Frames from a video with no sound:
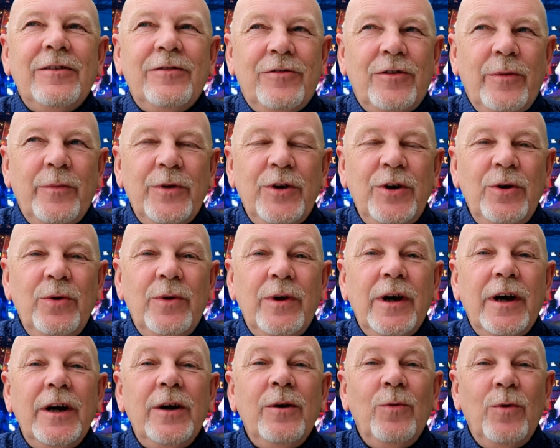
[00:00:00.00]
from the
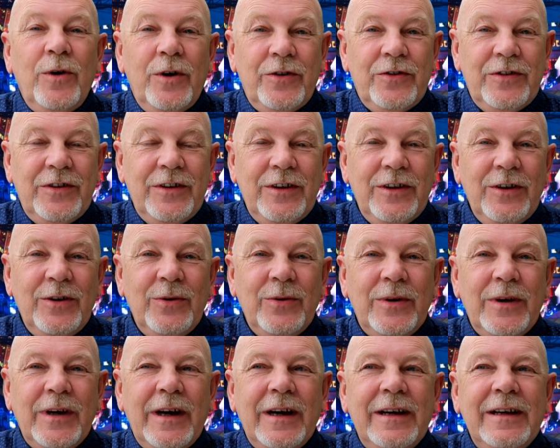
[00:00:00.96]
UK, works in the
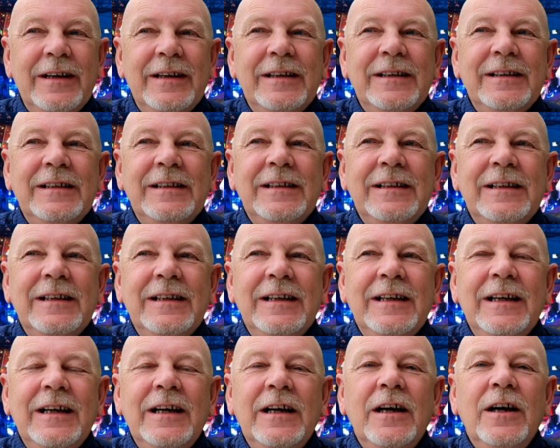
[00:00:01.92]
UK,
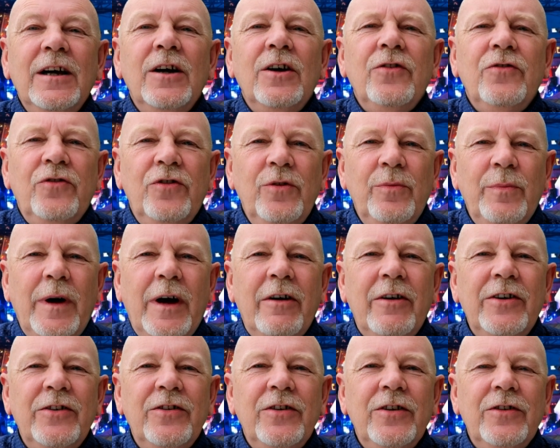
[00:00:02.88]
2
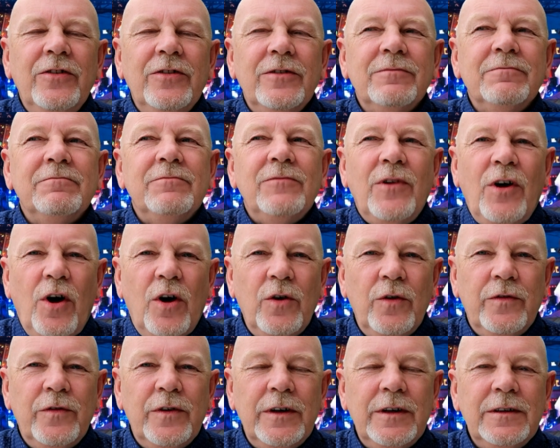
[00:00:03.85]
marriages
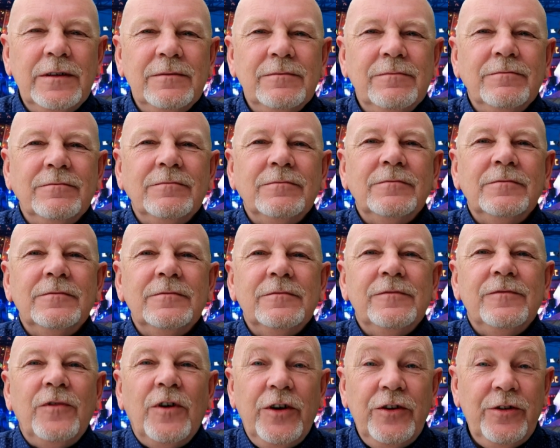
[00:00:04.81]
over,
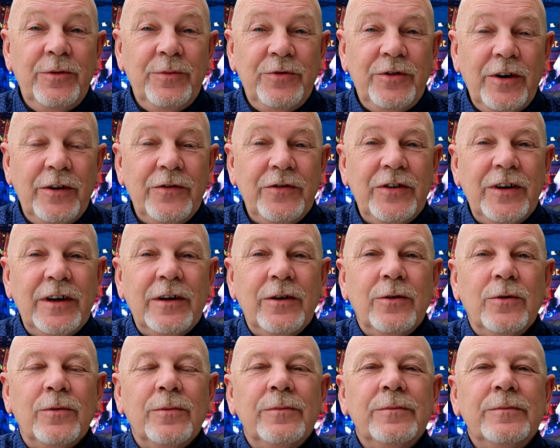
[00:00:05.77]
finds himself
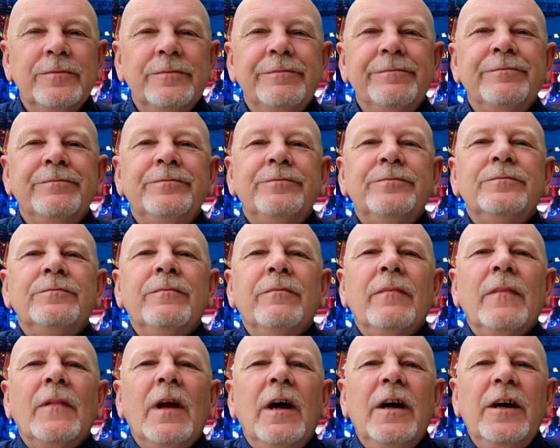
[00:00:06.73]
single.
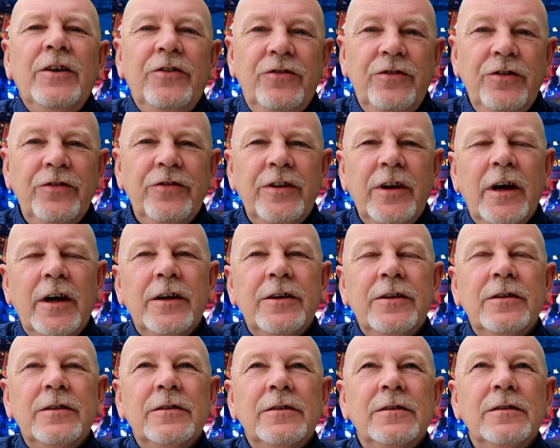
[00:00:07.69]
He's just had,